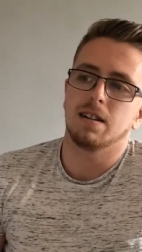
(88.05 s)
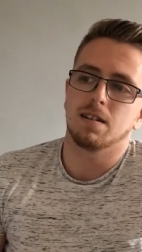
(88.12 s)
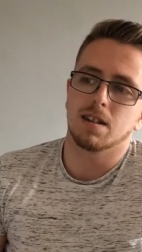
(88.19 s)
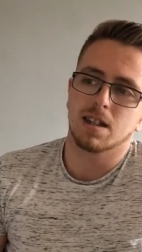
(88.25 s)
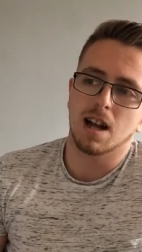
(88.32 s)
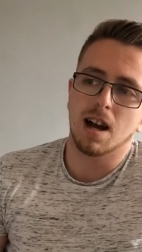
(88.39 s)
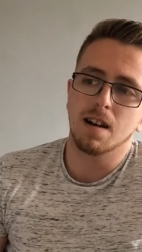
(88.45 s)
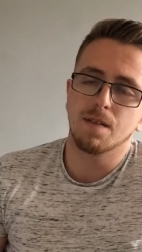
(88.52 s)

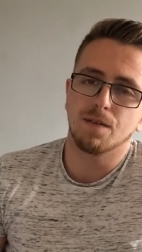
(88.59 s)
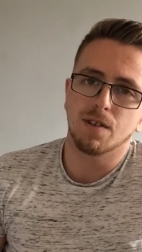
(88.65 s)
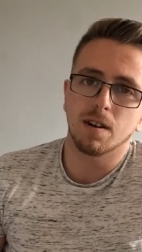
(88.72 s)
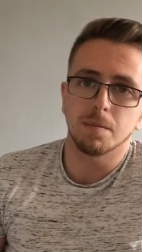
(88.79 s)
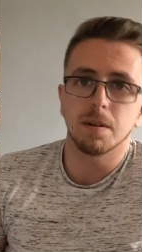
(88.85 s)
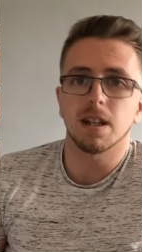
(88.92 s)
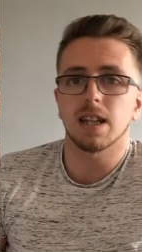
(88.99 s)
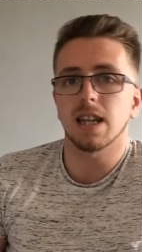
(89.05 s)
Starting
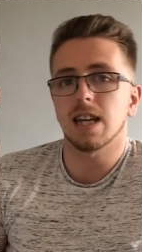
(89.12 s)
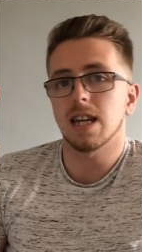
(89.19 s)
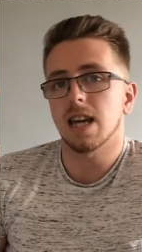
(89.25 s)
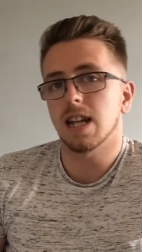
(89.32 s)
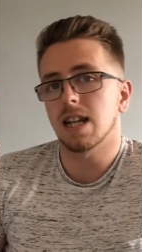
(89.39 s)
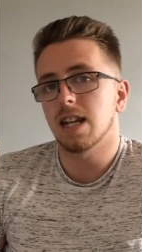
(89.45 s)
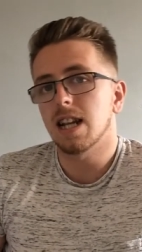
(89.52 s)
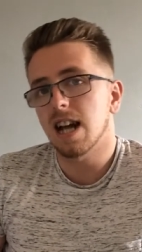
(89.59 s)
from
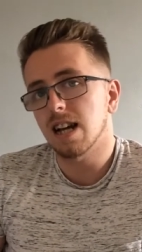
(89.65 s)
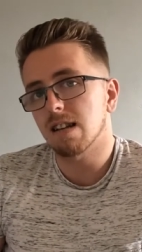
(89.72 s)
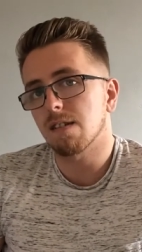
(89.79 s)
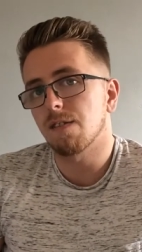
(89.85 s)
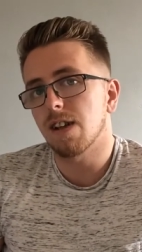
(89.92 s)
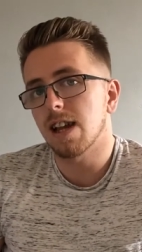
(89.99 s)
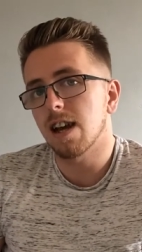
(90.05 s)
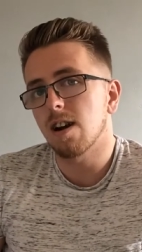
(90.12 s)
the
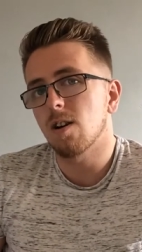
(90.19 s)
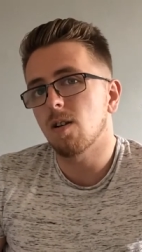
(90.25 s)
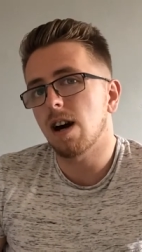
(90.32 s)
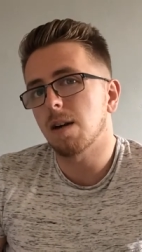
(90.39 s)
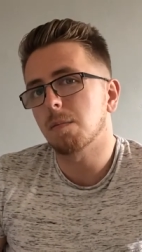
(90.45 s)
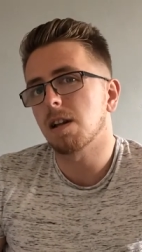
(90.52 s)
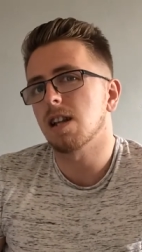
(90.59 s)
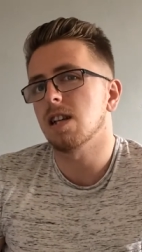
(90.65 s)
next video,
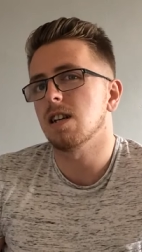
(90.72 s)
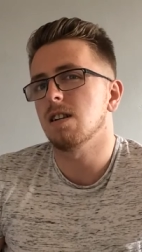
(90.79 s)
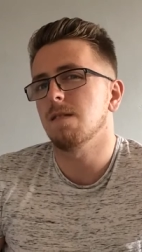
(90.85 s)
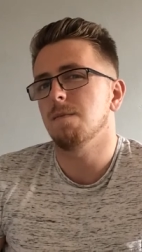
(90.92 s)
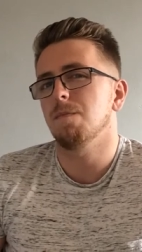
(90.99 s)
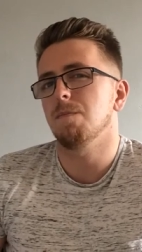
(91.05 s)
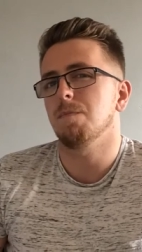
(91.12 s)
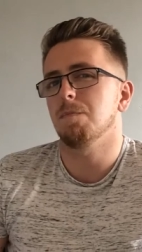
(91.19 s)
I'm going
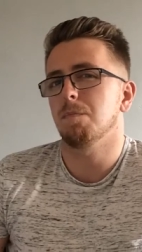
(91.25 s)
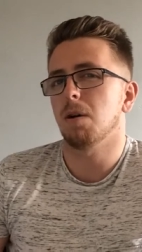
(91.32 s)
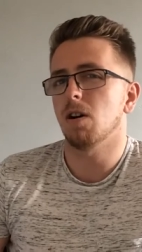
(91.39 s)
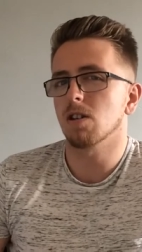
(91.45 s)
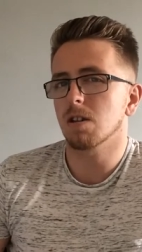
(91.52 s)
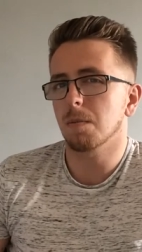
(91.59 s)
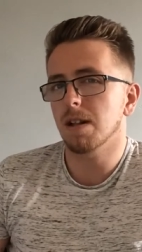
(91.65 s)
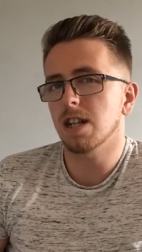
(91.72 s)
to
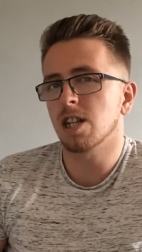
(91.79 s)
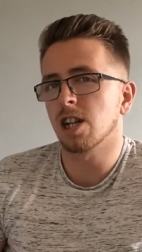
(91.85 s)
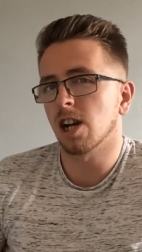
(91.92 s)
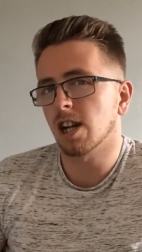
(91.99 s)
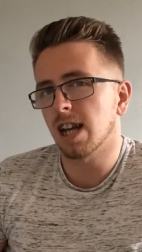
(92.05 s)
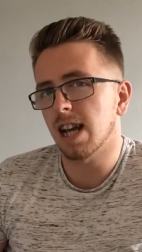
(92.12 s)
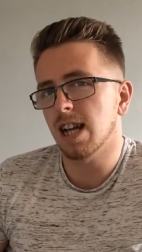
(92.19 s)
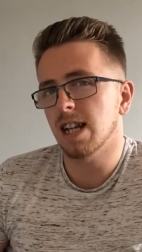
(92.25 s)
possibly
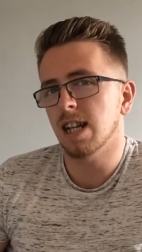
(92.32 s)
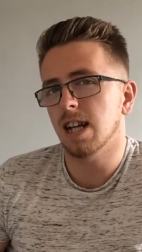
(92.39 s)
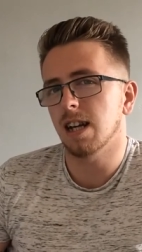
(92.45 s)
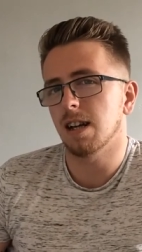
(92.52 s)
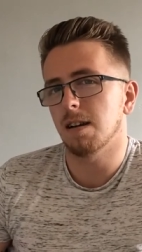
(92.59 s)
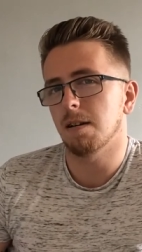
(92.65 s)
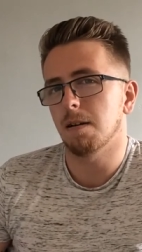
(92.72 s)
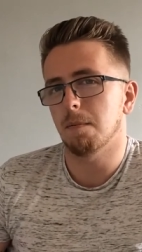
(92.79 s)
chuck in
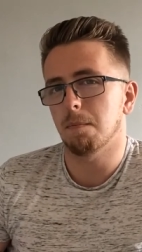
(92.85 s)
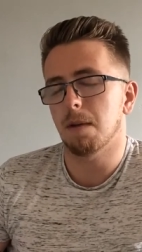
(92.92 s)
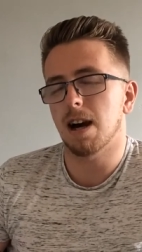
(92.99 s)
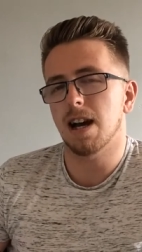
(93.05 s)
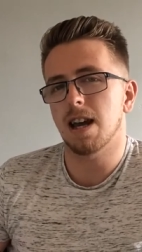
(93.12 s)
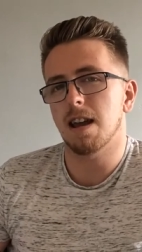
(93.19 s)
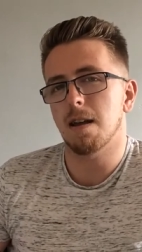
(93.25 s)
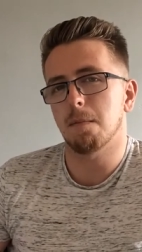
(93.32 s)

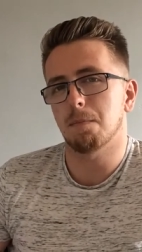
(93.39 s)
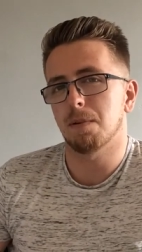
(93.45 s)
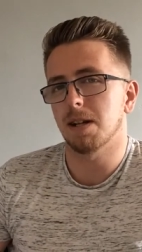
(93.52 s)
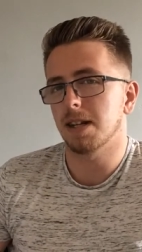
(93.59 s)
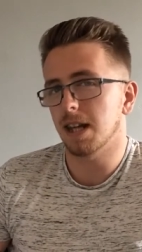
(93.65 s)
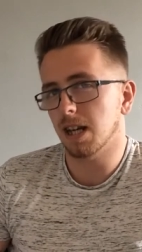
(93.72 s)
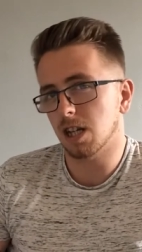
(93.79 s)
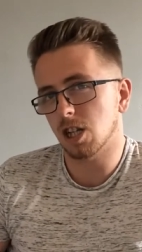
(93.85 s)
my
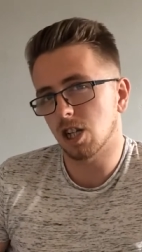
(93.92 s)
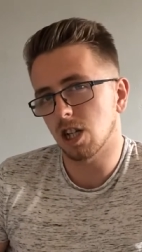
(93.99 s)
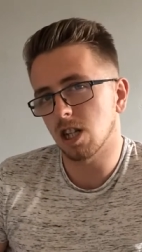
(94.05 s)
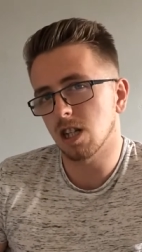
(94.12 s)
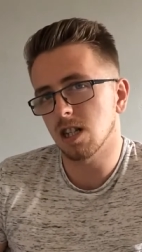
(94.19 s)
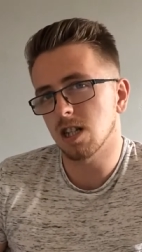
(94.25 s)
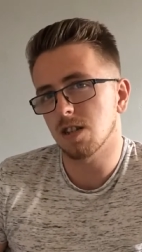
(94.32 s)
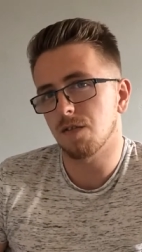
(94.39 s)

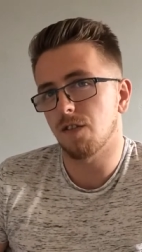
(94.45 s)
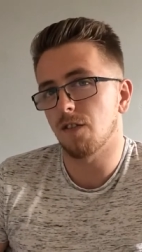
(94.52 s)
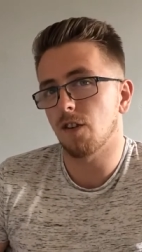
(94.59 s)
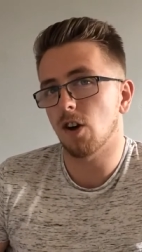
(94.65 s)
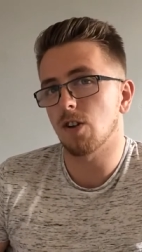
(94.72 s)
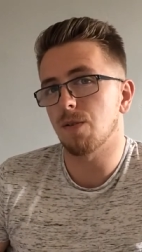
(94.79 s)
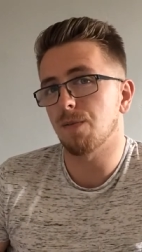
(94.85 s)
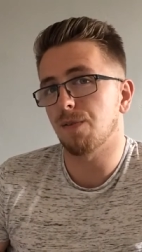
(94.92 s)
predictions for
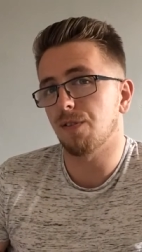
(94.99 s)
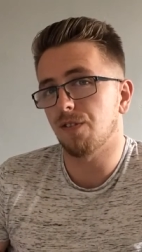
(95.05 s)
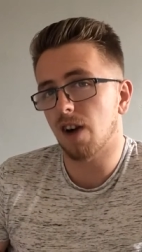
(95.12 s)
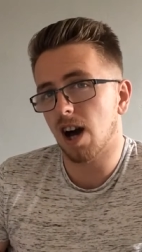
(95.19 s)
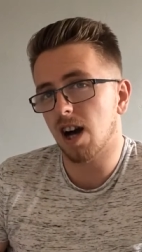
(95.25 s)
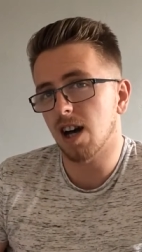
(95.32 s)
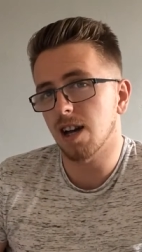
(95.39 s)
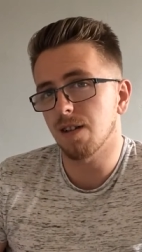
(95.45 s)
Volume
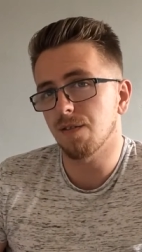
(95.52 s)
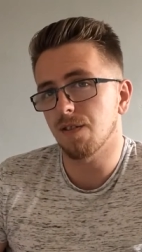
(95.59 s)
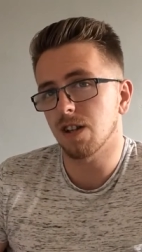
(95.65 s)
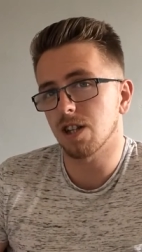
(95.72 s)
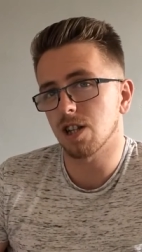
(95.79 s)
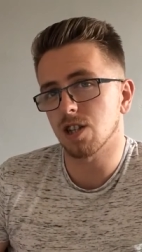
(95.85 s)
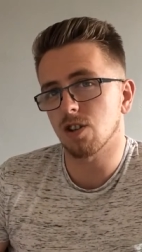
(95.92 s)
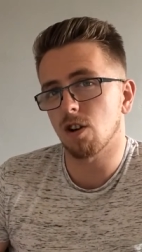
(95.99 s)
5,
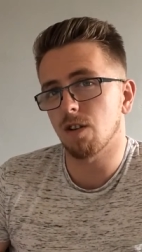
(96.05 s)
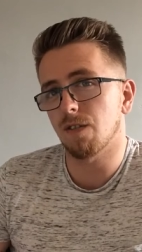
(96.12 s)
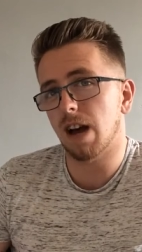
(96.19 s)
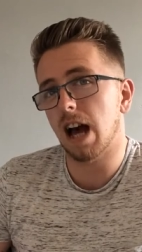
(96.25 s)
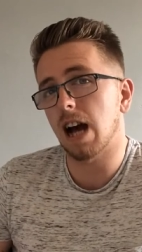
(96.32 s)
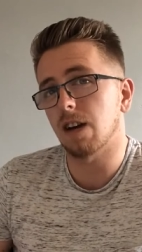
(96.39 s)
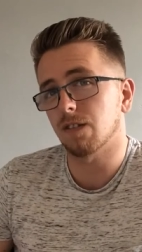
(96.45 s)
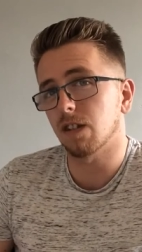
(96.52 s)
just sort of
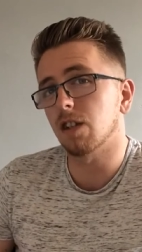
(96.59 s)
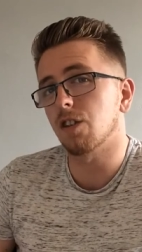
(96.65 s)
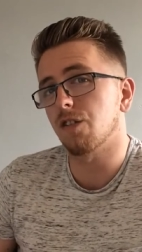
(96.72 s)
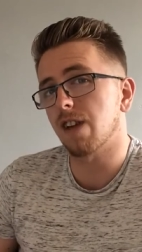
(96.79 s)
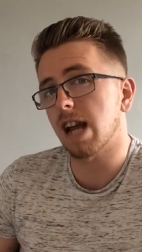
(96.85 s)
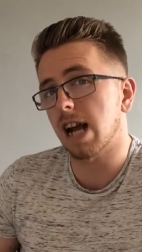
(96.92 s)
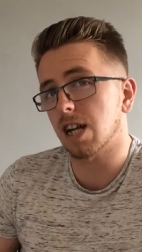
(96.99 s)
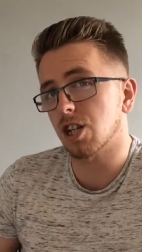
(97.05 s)
after the
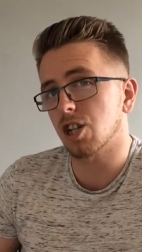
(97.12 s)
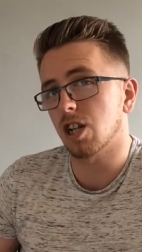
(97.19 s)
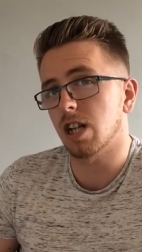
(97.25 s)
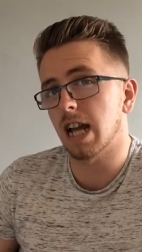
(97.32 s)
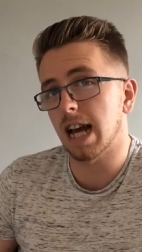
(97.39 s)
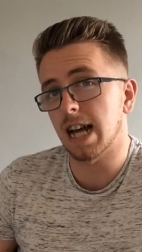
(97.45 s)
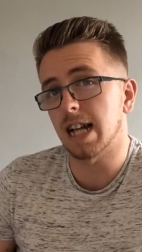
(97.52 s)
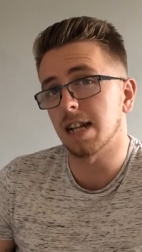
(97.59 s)

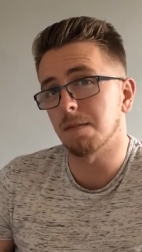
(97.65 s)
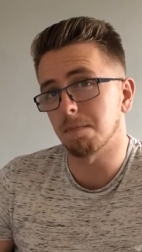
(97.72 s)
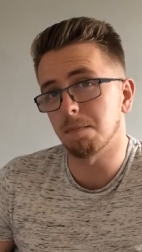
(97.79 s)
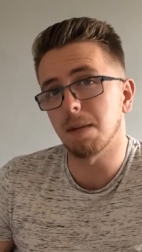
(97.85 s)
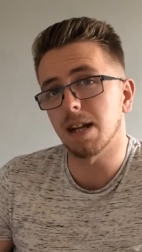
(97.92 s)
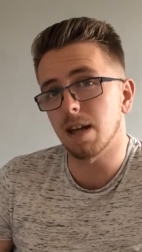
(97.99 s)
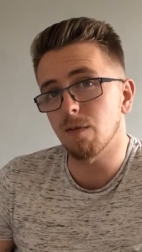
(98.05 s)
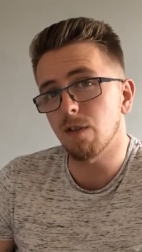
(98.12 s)
reaction and
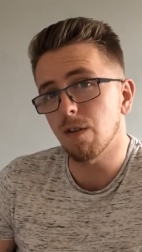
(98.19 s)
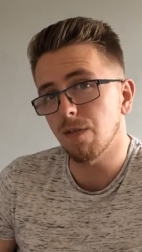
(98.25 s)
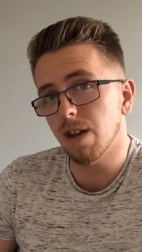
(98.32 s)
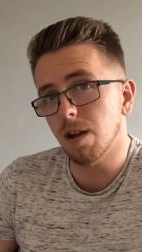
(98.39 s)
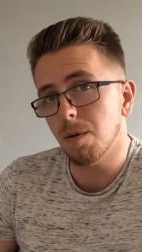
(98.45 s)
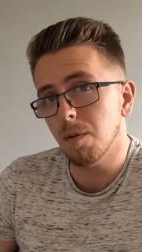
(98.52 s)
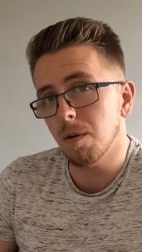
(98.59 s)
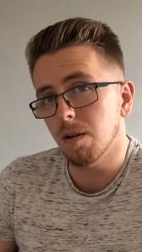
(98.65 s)
mini
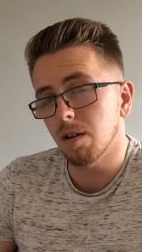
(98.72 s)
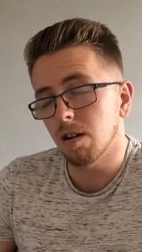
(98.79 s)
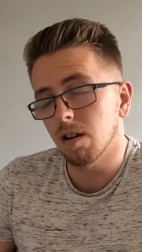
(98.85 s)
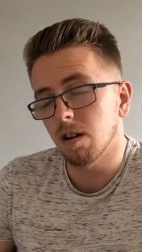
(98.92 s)
review.